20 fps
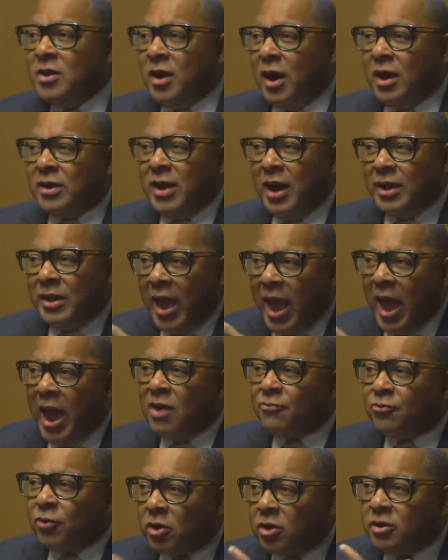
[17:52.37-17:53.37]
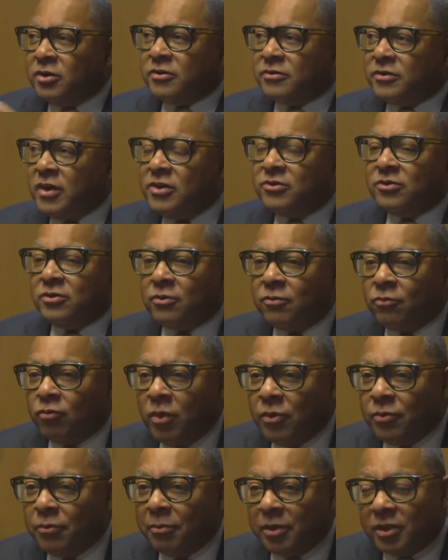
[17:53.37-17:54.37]
a kind of Africanization of
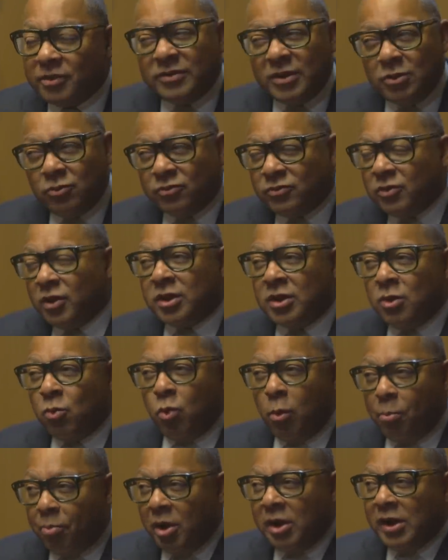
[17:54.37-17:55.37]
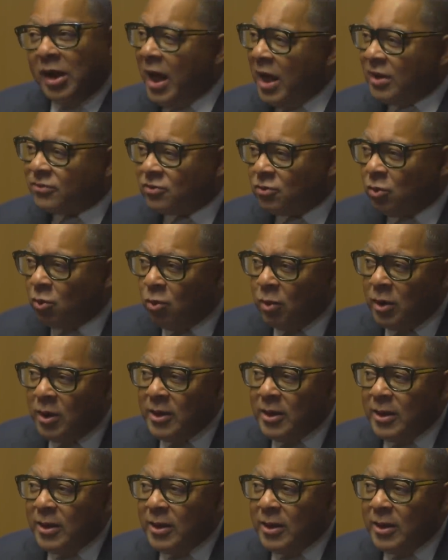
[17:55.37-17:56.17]
rhythm because he was looking at what Picasso